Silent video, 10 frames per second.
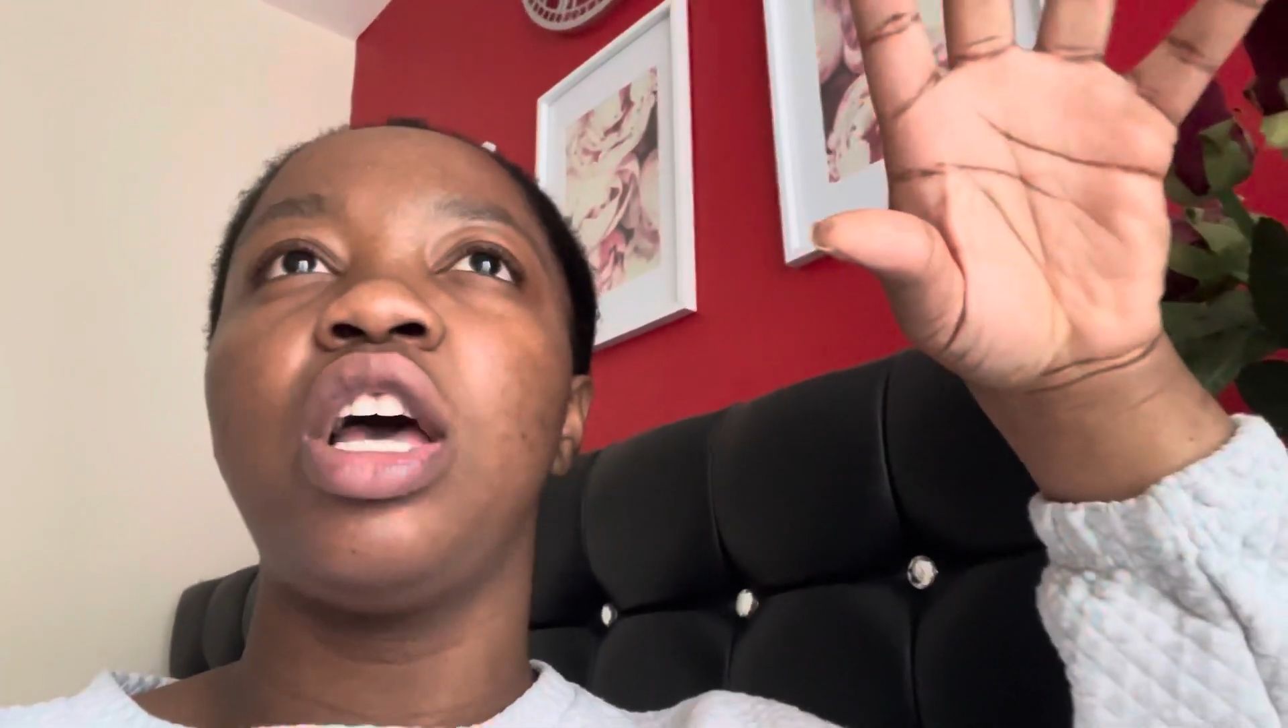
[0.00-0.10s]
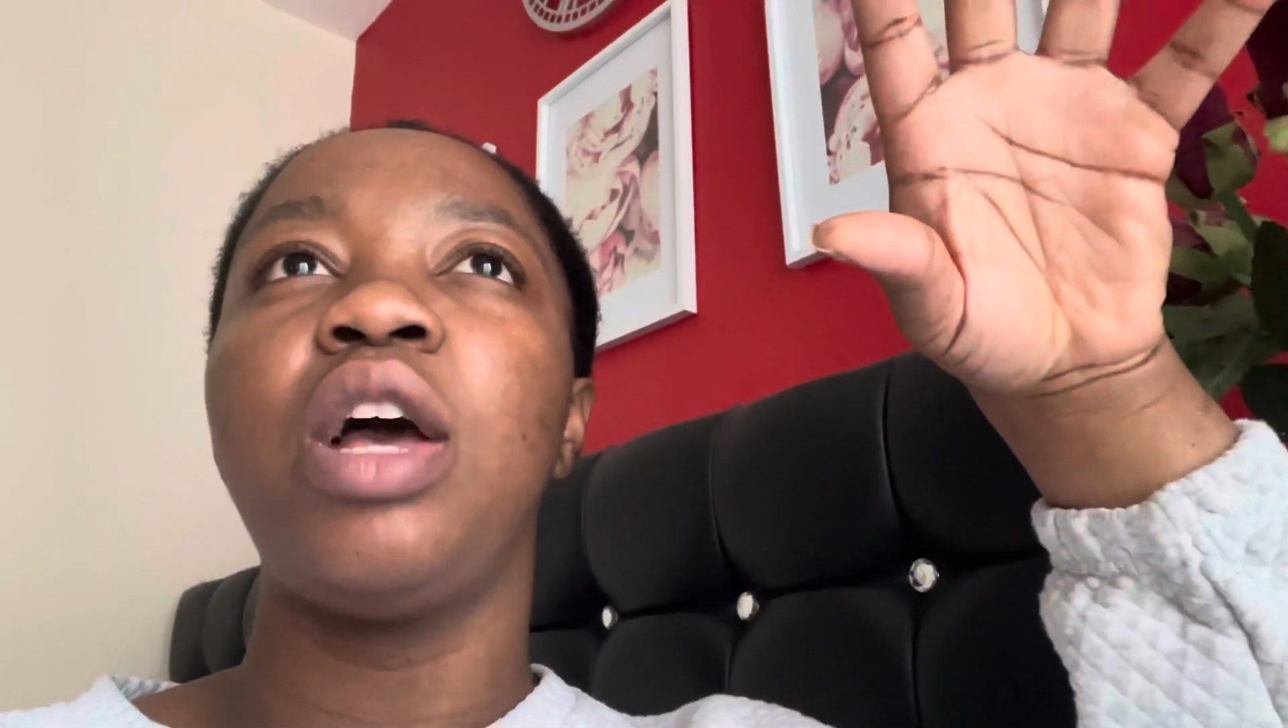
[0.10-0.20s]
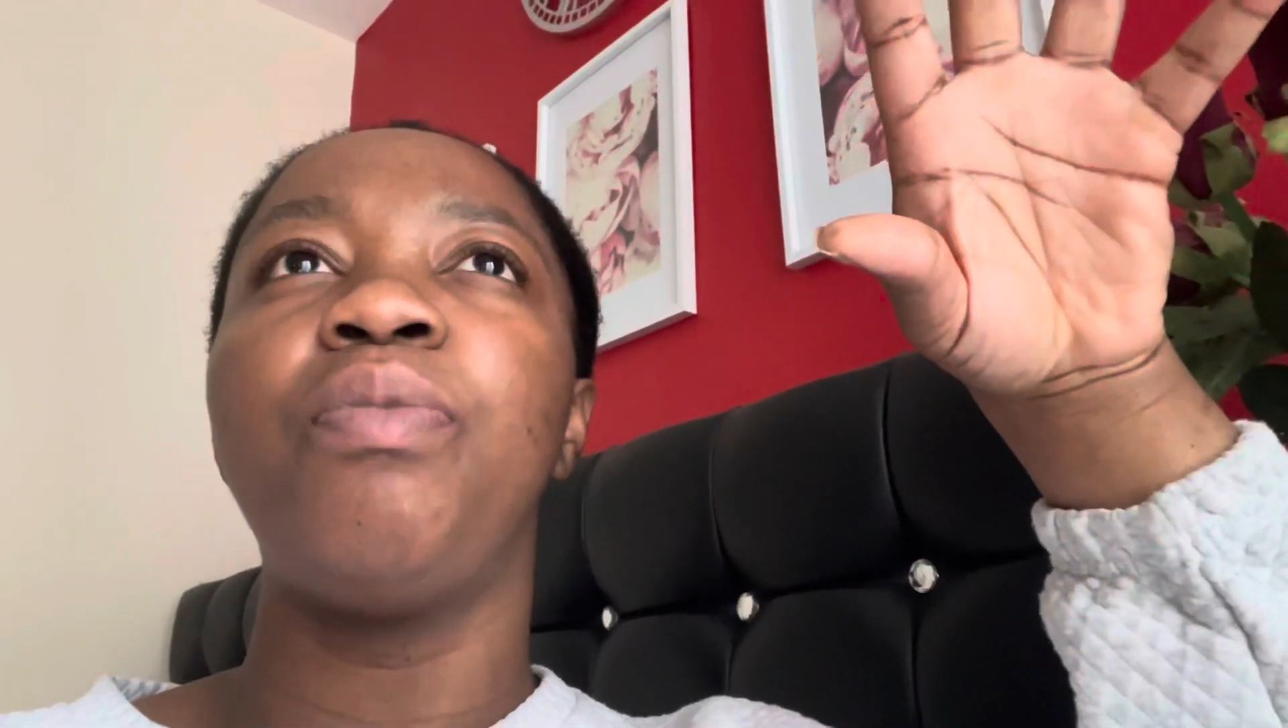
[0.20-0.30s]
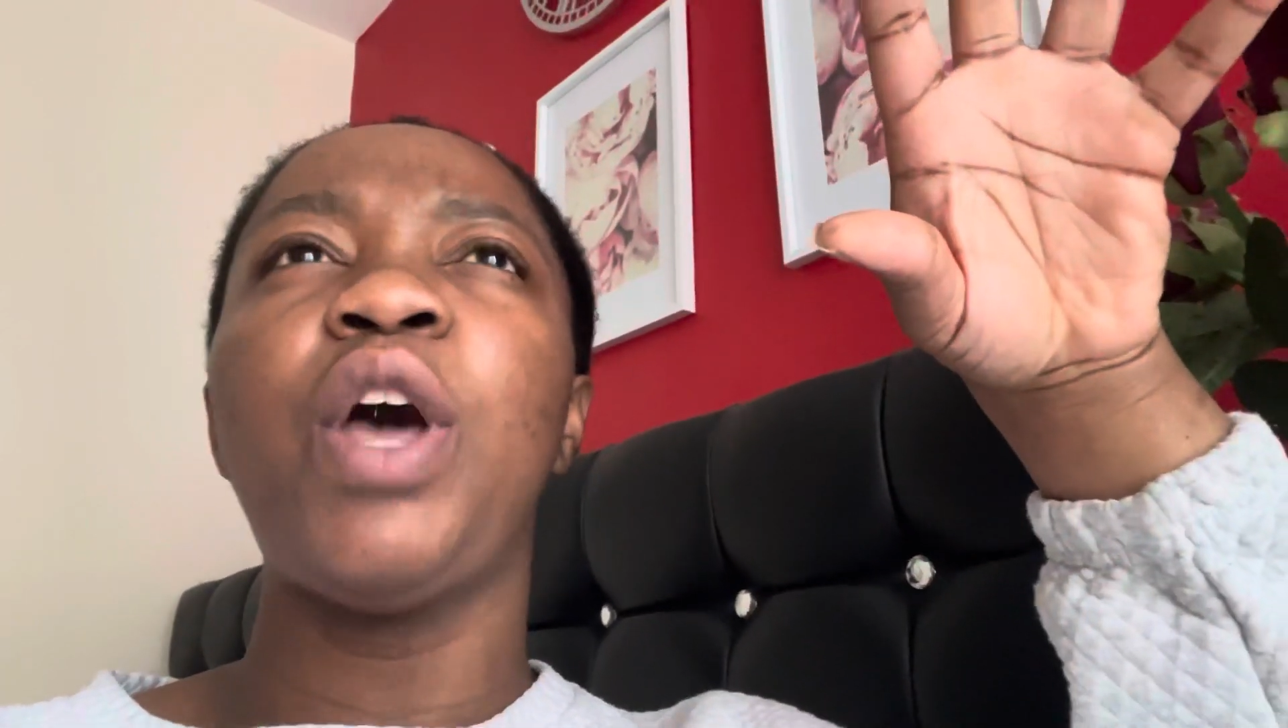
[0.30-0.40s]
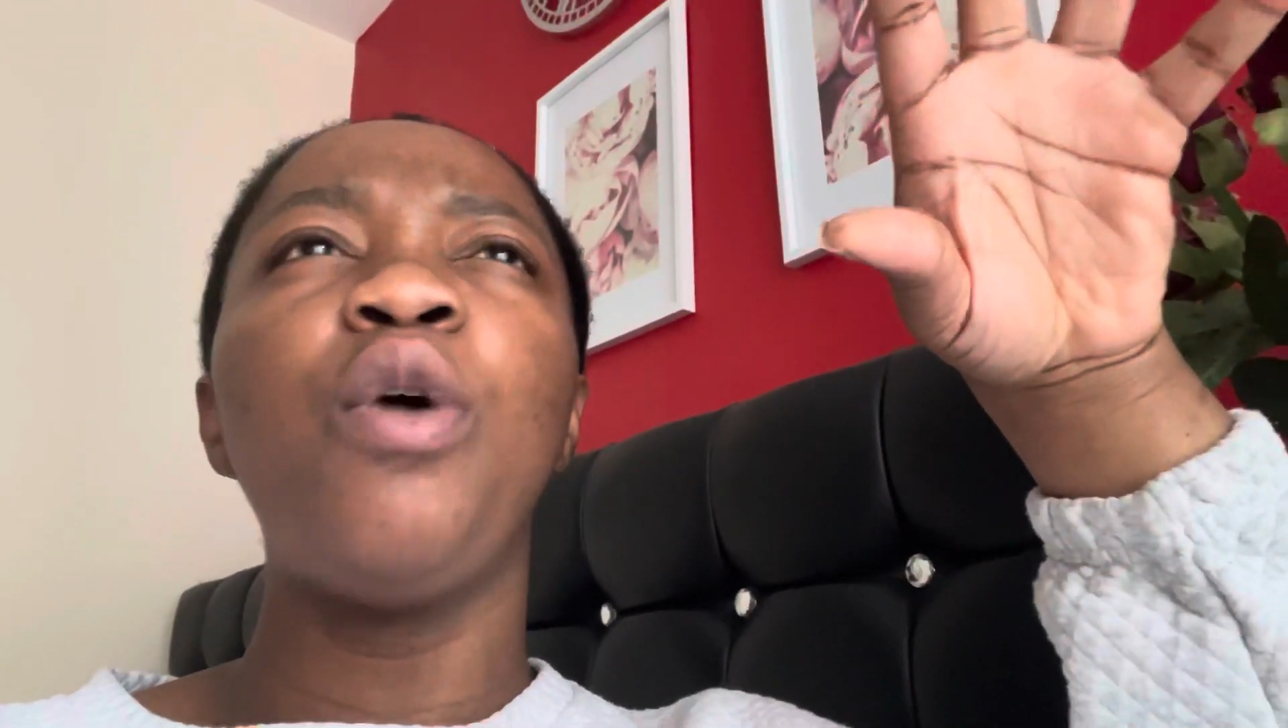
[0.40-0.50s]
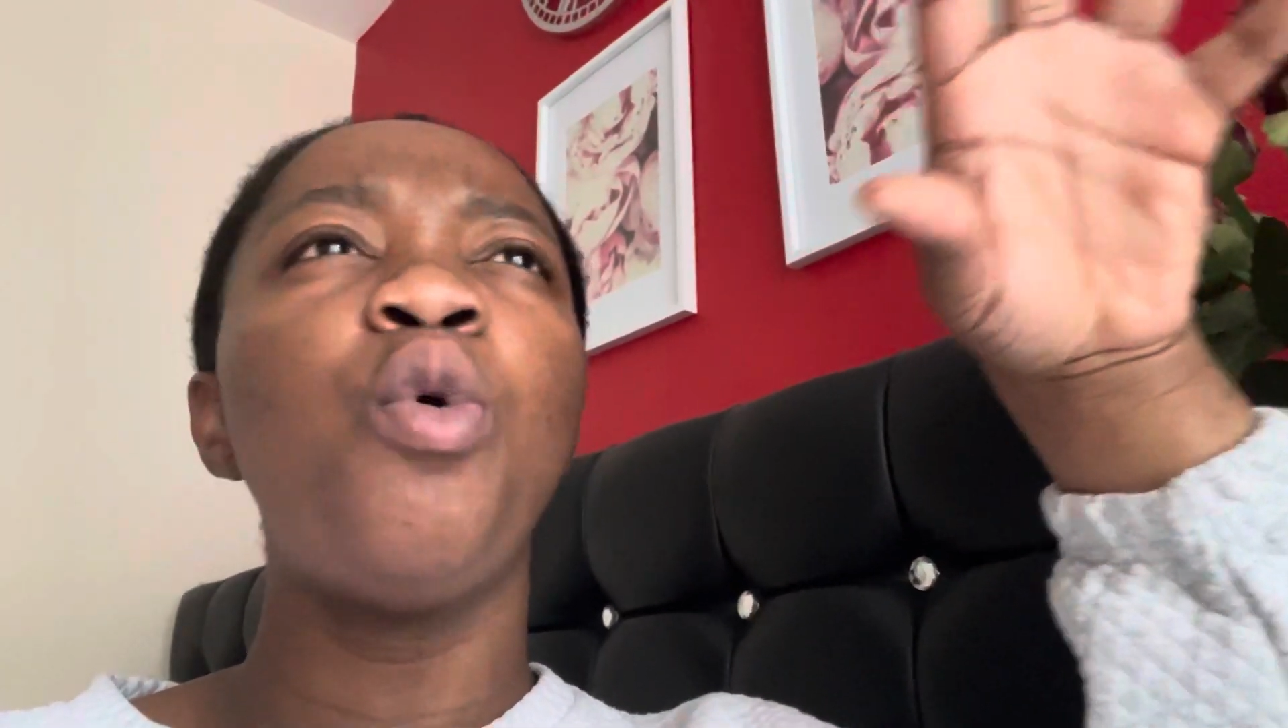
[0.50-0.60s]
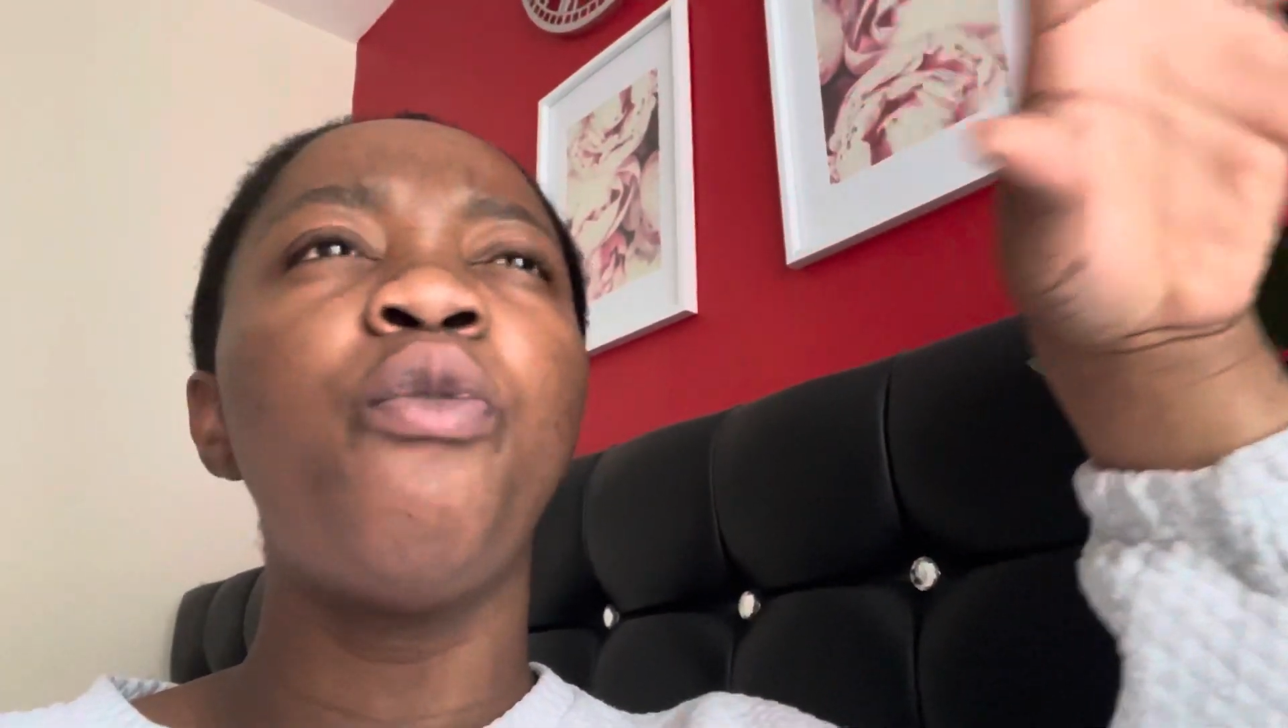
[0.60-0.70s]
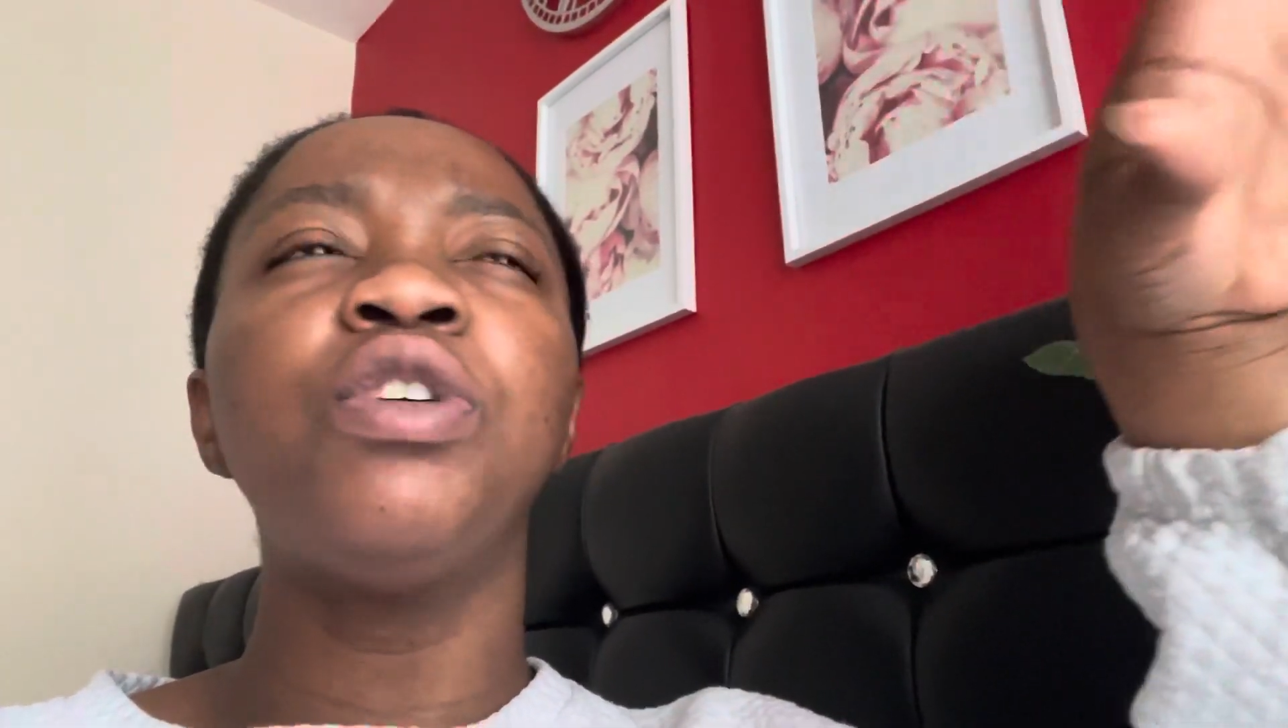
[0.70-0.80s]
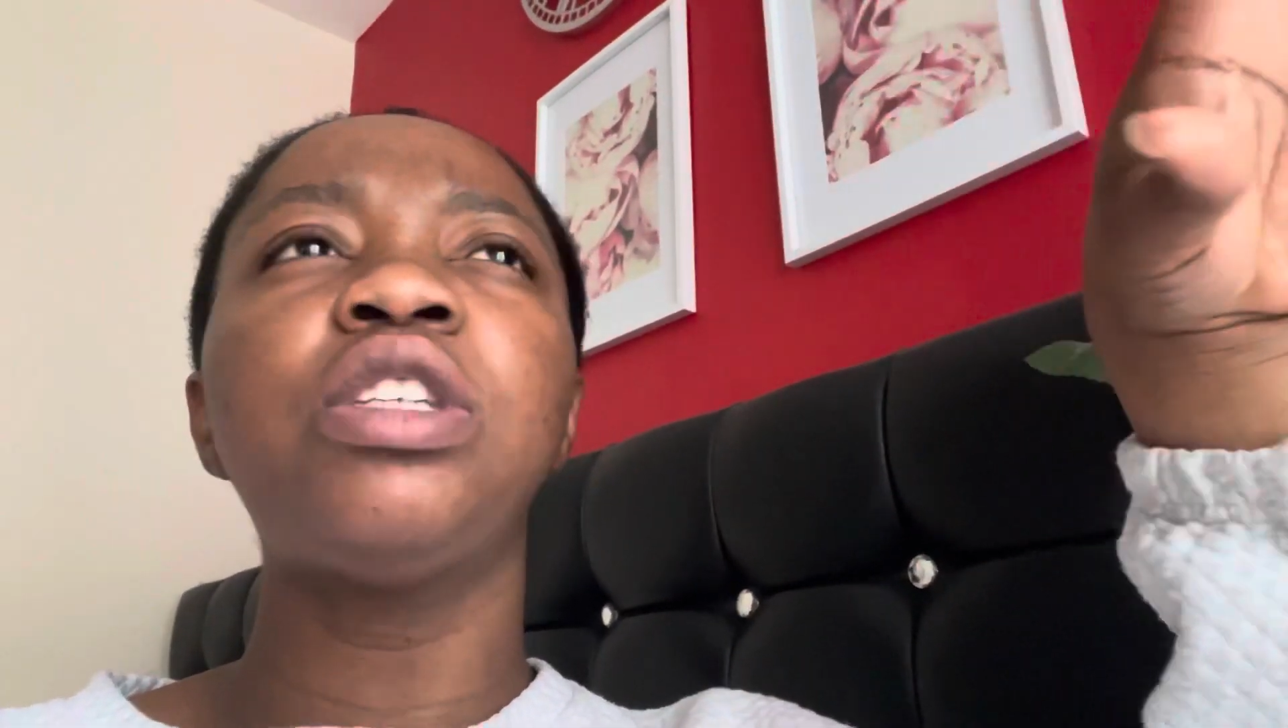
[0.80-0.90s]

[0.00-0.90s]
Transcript: for